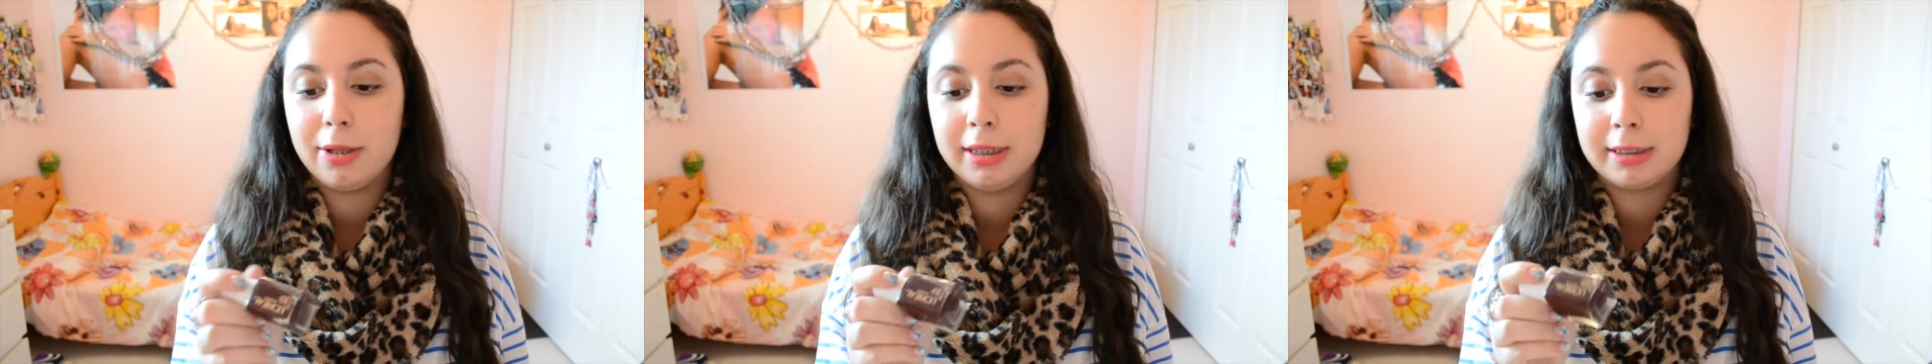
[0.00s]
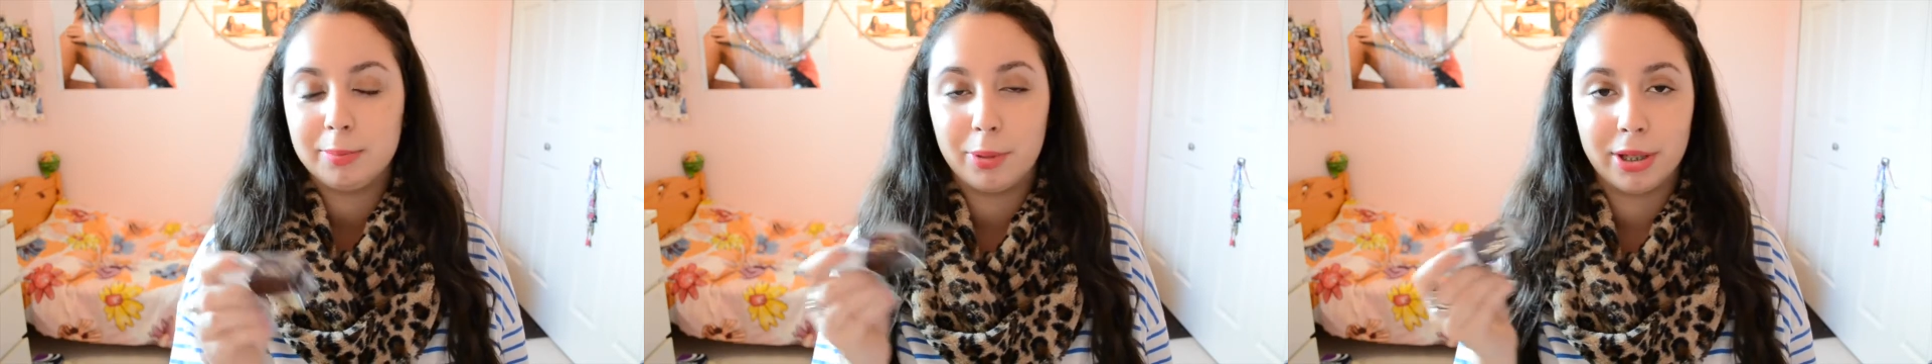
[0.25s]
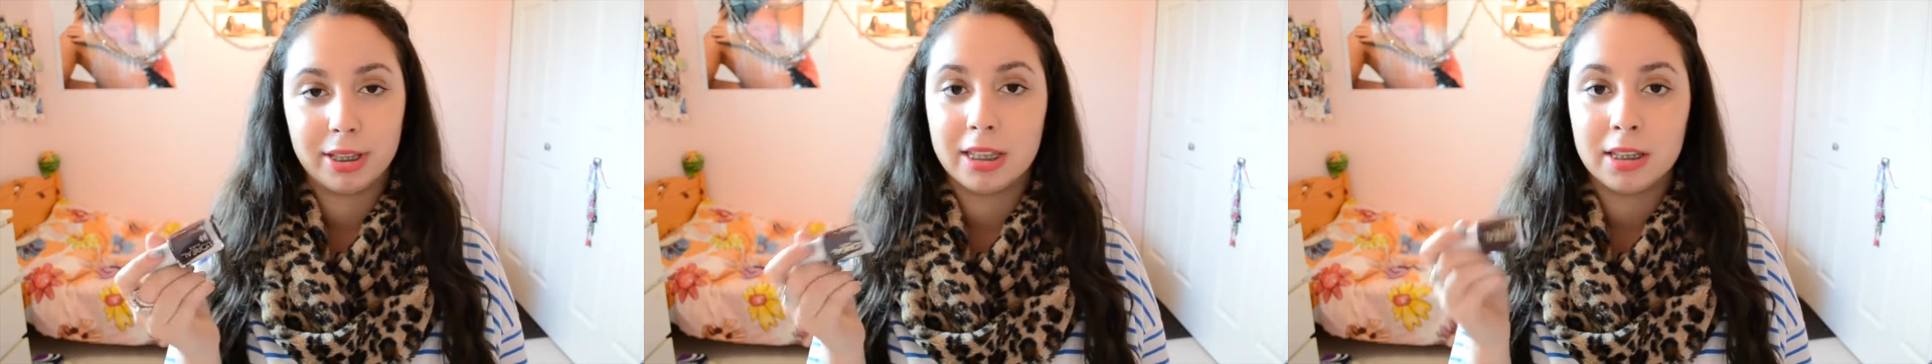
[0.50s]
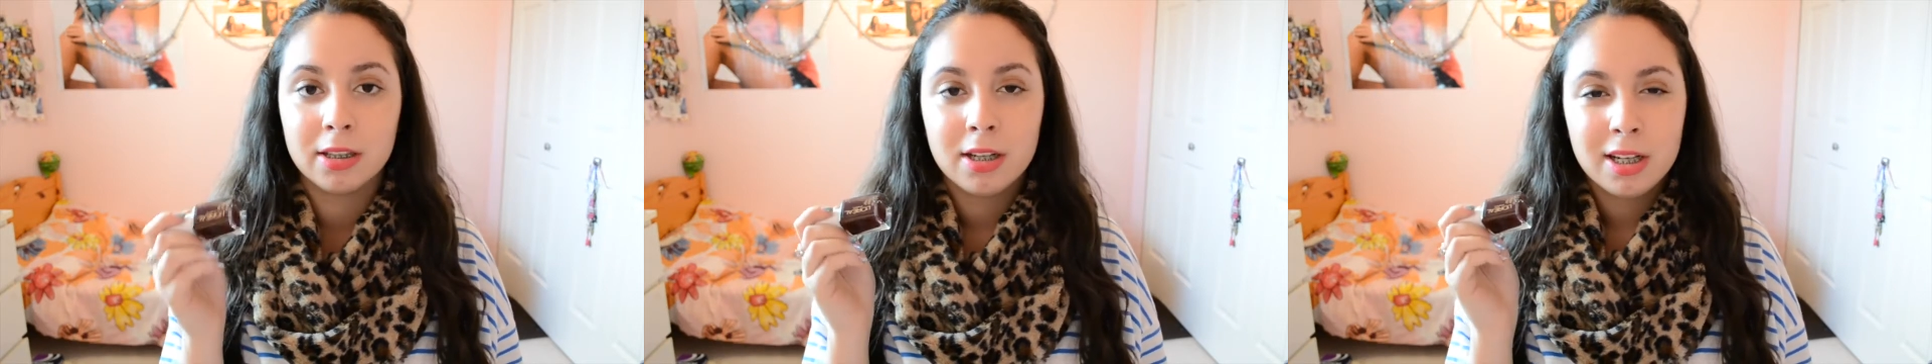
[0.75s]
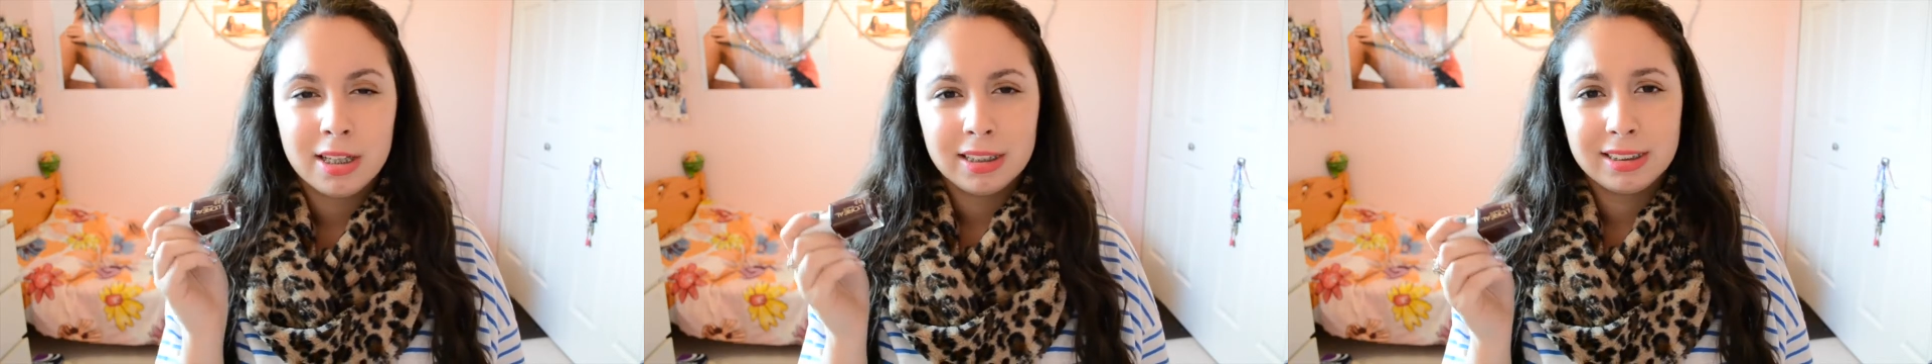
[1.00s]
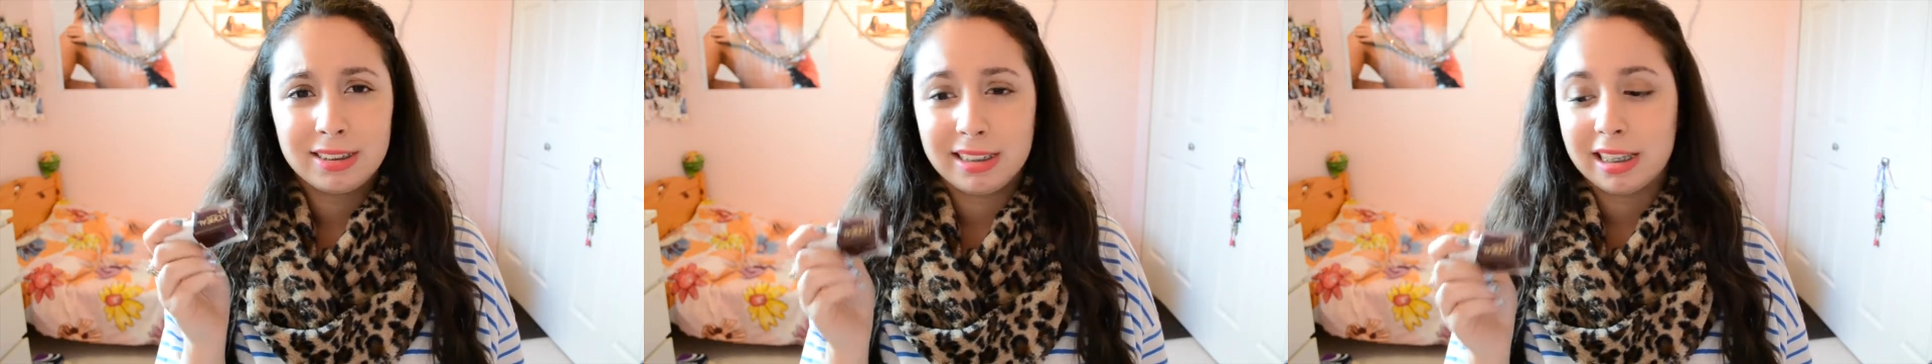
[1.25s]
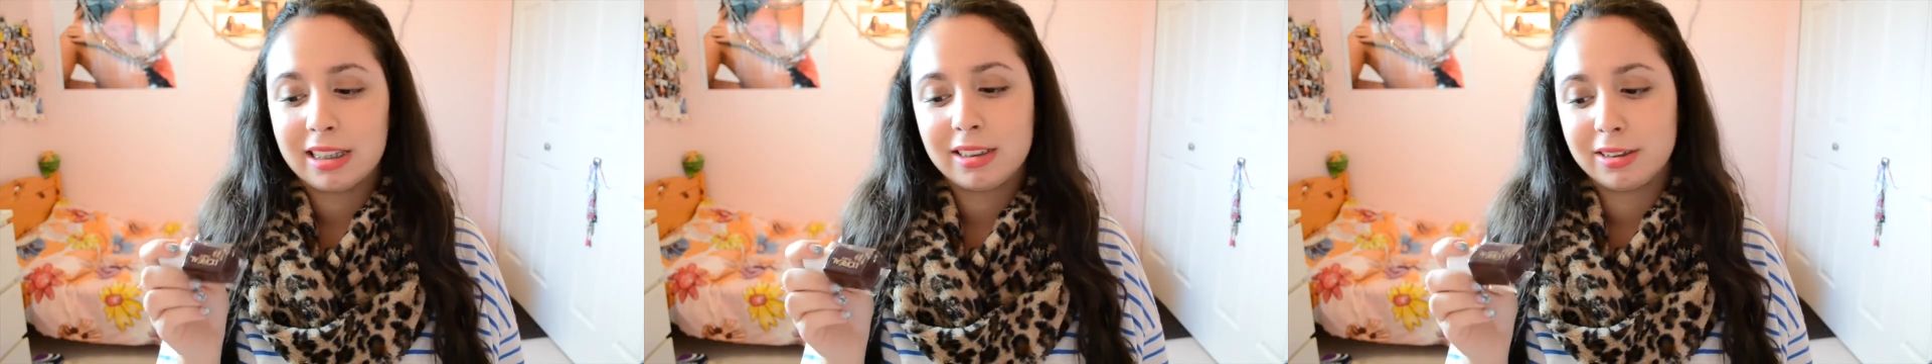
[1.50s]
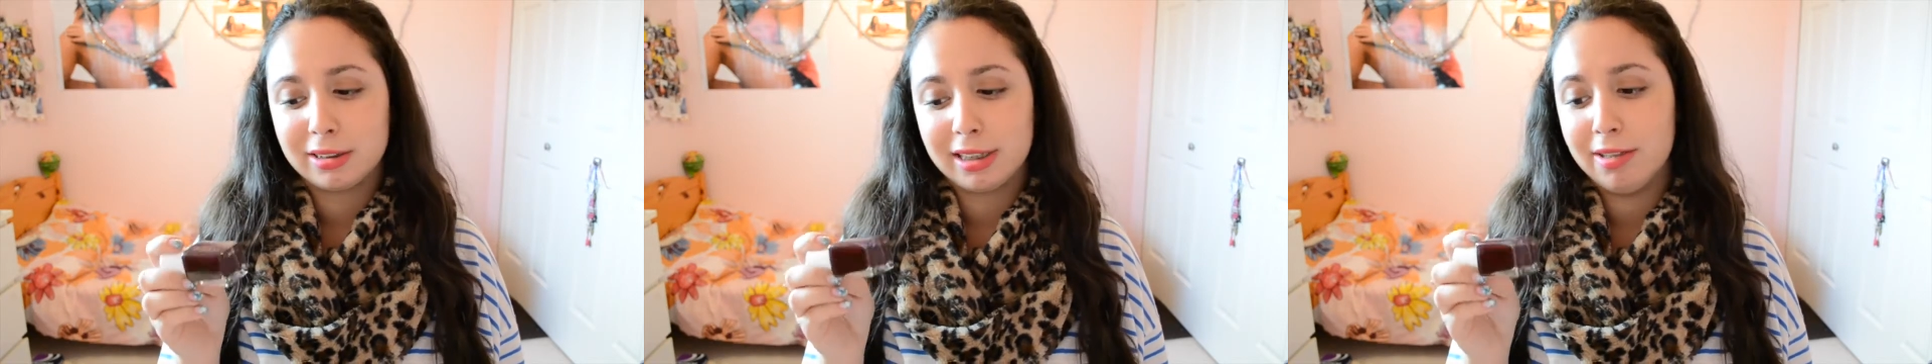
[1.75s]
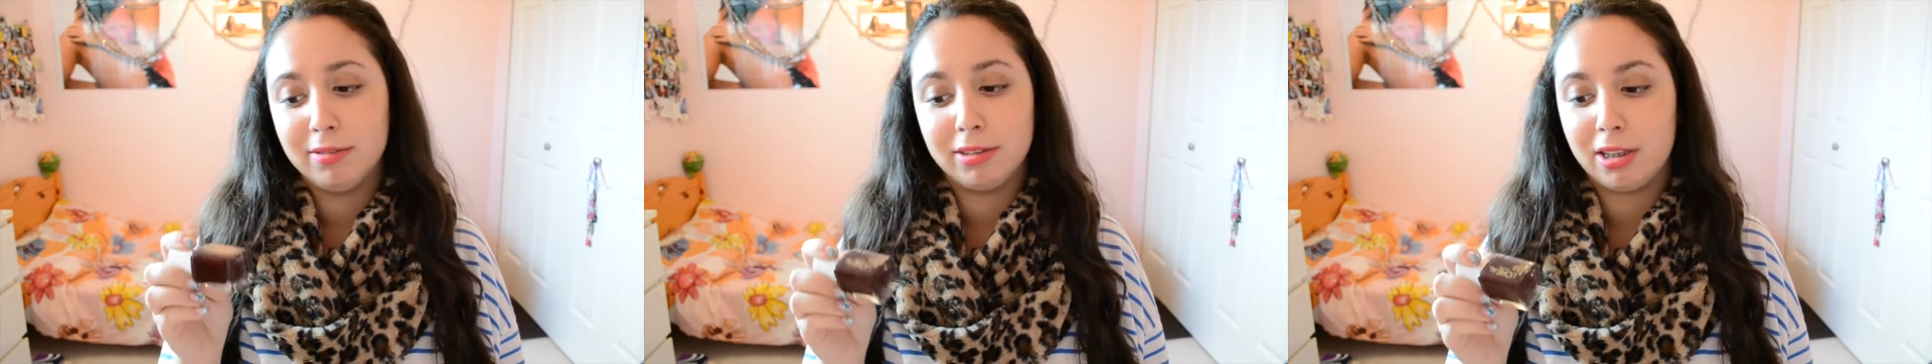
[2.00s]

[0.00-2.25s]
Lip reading: it's more than $6 or $7.